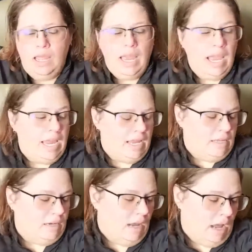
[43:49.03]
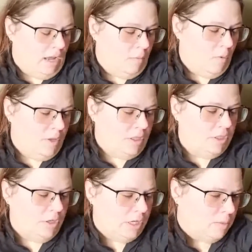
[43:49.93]
And with the
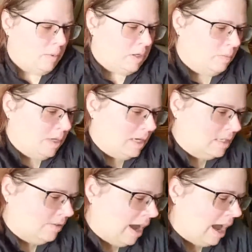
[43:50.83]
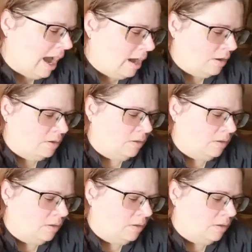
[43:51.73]
Turkish spindle, because of how